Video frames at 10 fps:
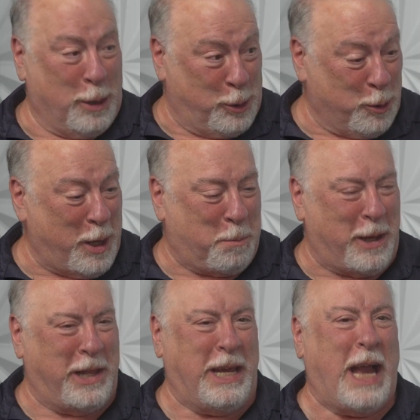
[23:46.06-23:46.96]
Well, until they
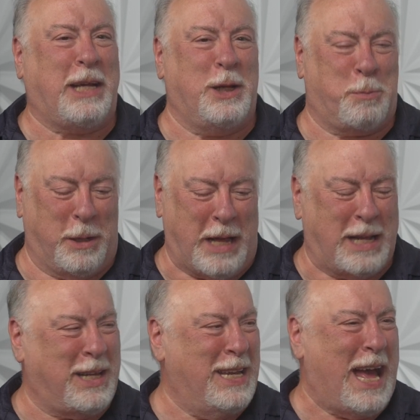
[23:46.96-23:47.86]
play the Yankees, but
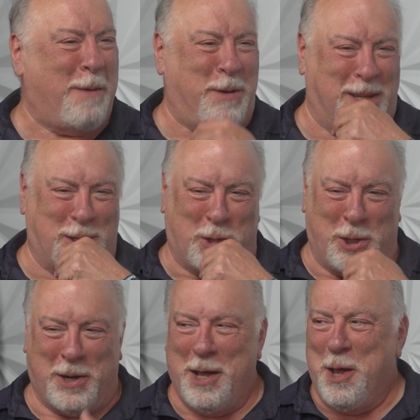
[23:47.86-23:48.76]
that didn't happen this
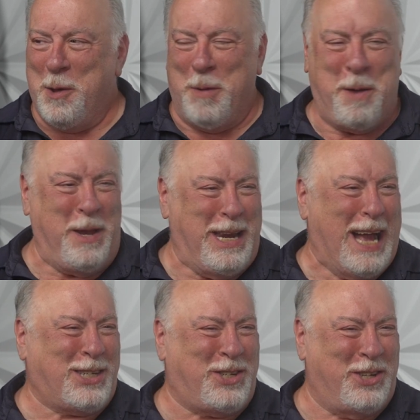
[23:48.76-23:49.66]
year. Maybe
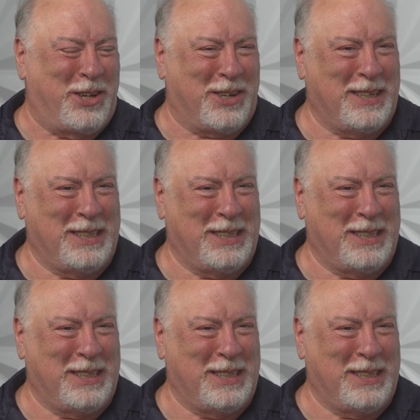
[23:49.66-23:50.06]
next year.